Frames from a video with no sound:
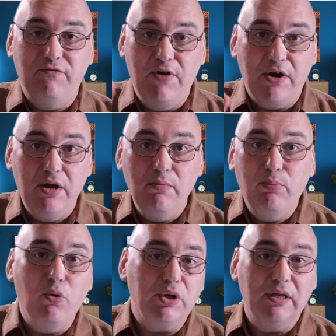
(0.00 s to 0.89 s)
very
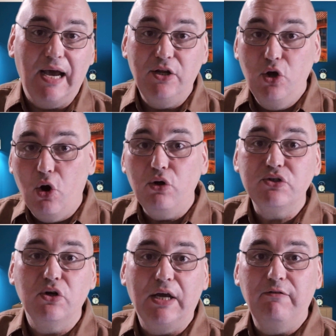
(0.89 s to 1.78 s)
important, and you
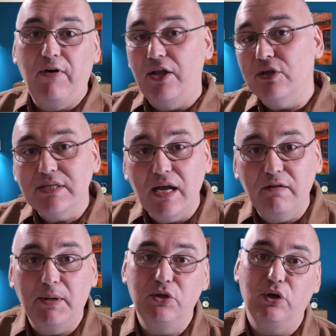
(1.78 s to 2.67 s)
also can find
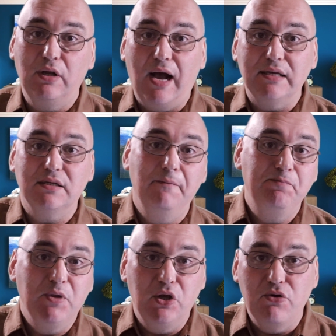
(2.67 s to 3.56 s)
yourself, but you can ask
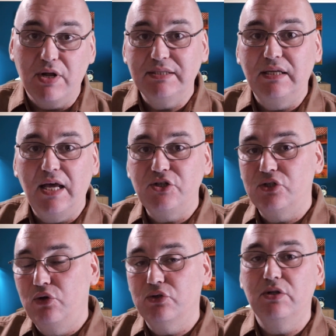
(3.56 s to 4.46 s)
your real estate agents.
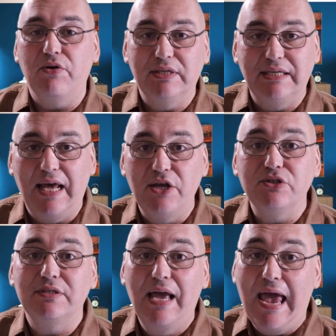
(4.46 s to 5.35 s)
Usually real estate
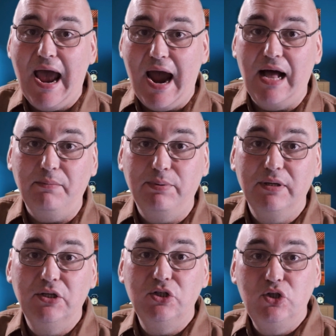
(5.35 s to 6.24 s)
agents help
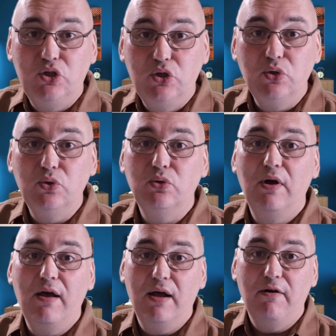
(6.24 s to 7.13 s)
to
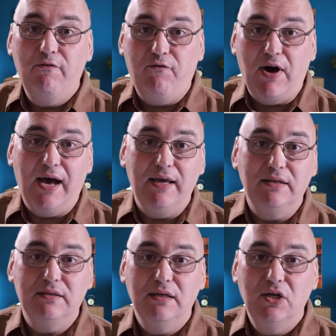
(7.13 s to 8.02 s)

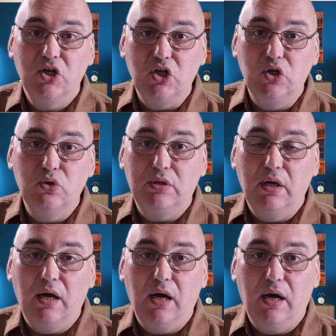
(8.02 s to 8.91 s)
find good
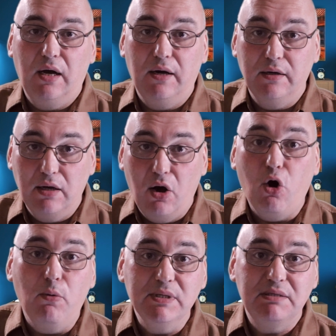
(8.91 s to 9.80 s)

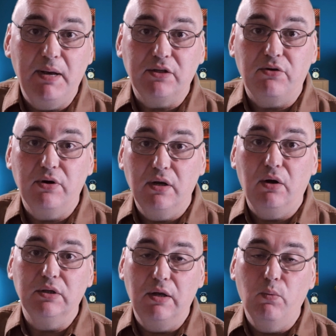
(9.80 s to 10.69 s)
home inspector,
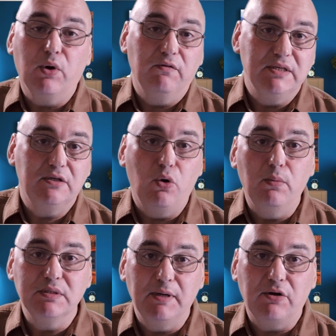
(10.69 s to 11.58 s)
they working with
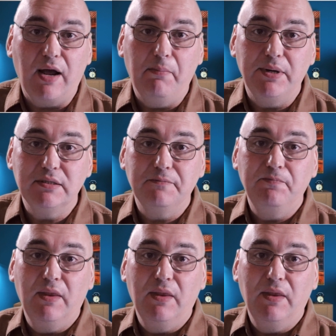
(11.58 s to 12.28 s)
home inspector companies,